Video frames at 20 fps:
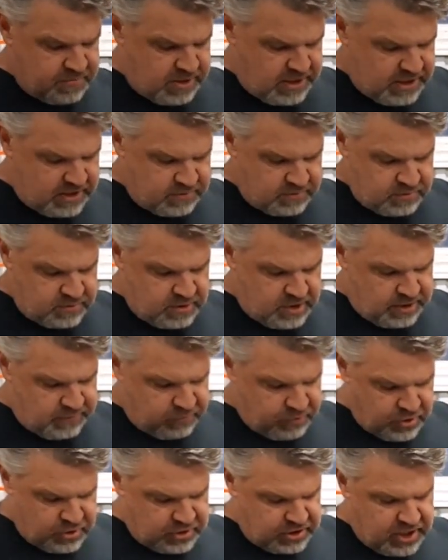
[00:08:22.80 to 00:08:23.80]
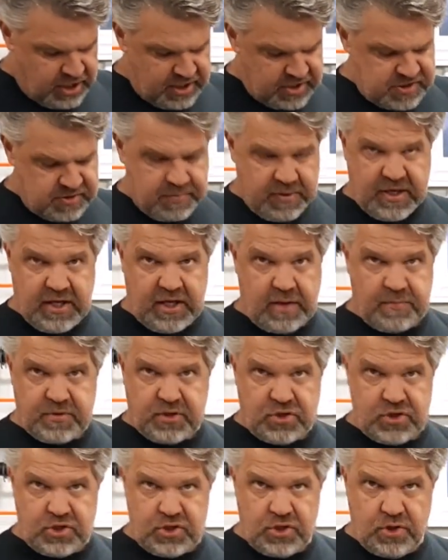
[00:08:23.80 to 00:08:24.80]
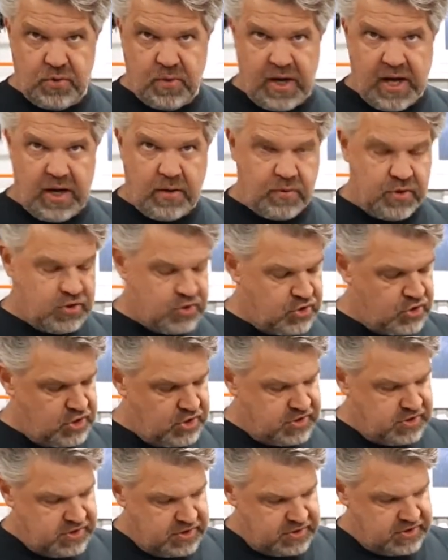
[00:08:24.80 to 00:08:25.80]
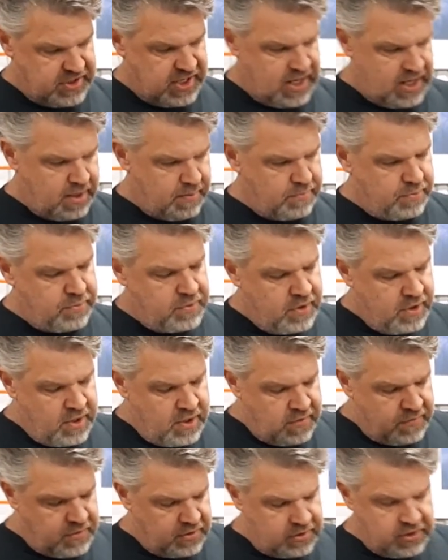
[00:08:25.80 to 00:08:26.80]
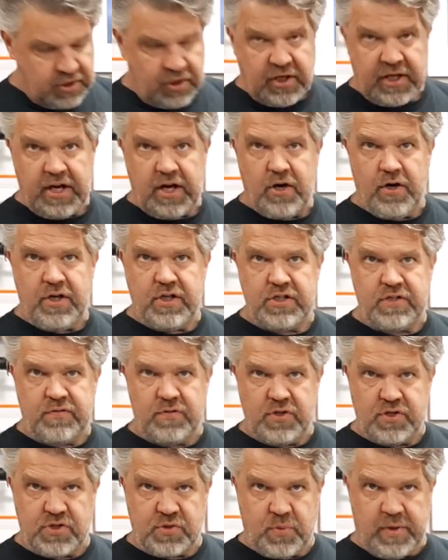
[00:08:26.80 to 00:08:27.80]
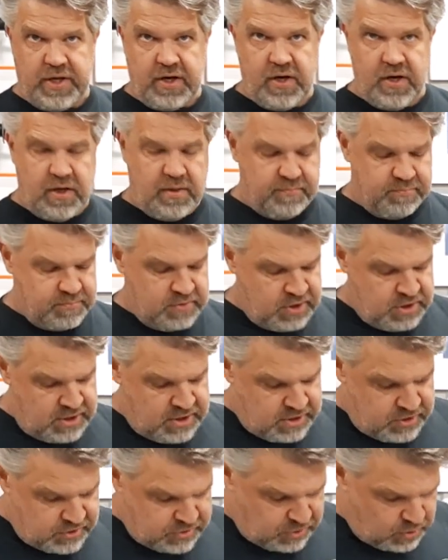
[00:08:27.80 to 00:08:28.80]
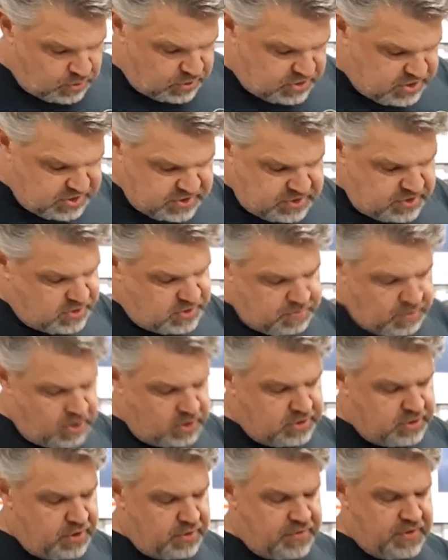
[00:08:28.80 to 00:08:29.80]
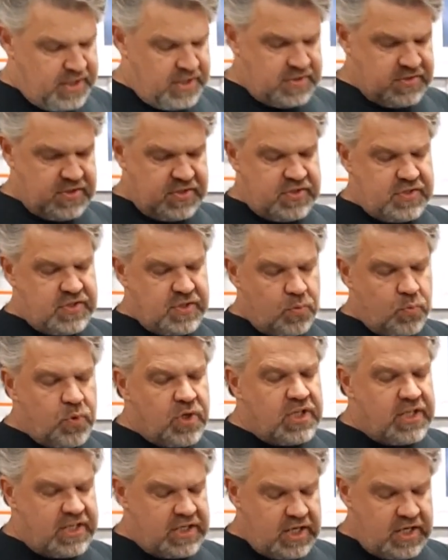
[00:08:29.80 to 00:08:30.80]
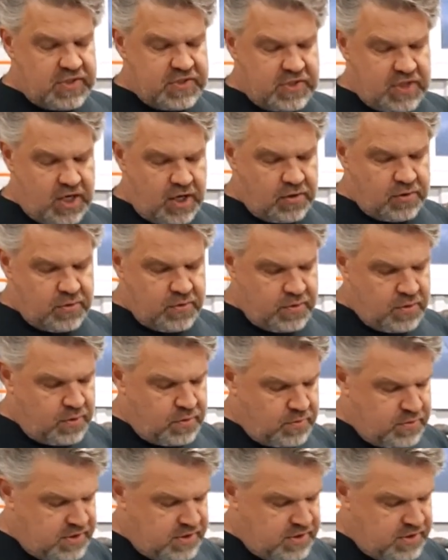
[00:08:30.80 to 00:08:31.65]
And I've heard guys spending up to 2 hours just to tap the little areas for the swing arm. So it's just small little things. This is a really nice color though.